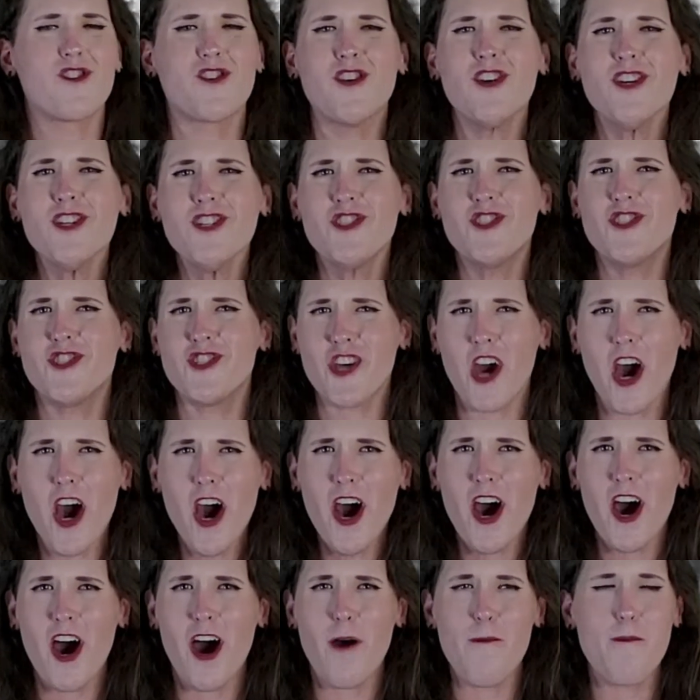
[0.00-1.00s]
Good
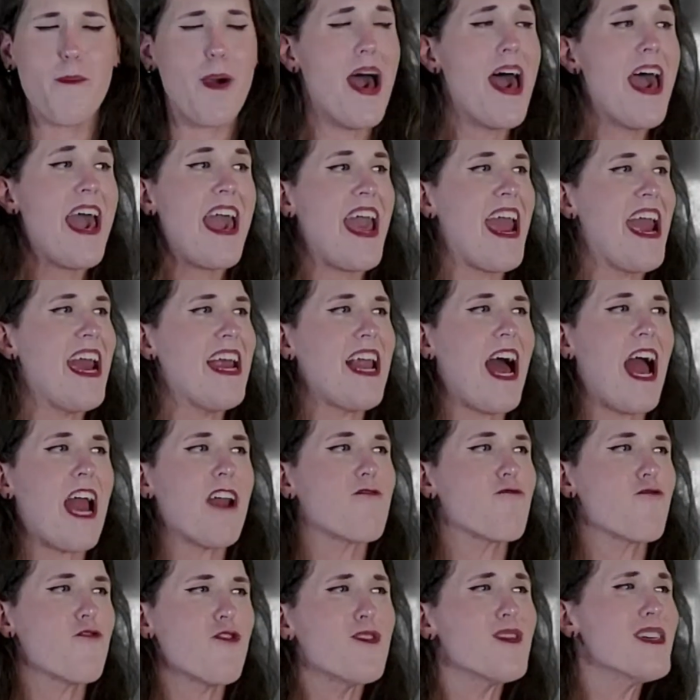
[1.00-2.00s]
job. And I
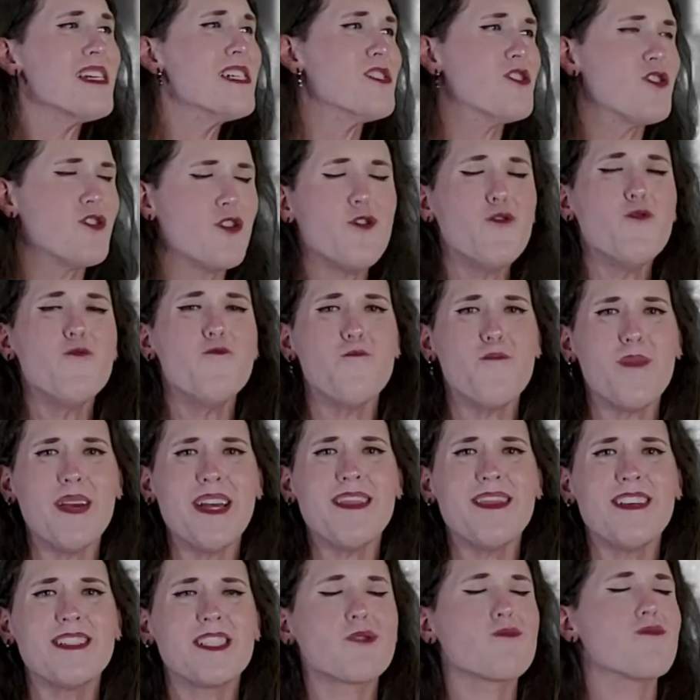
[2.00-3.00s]
really do
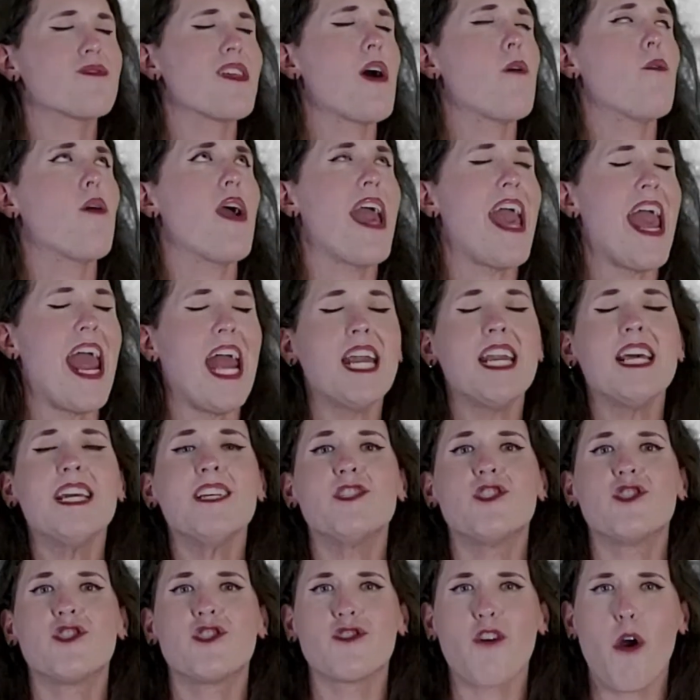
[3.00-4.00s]
mean this without any
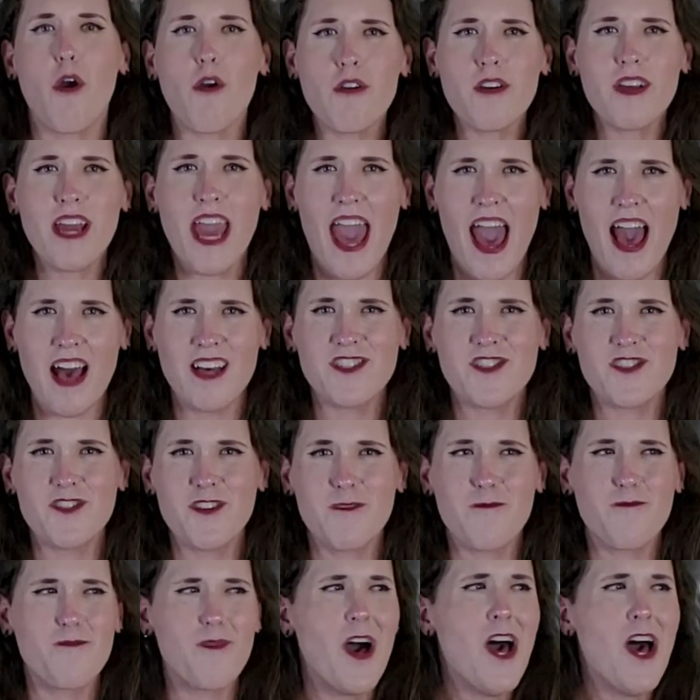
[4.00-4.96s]
sarcasm.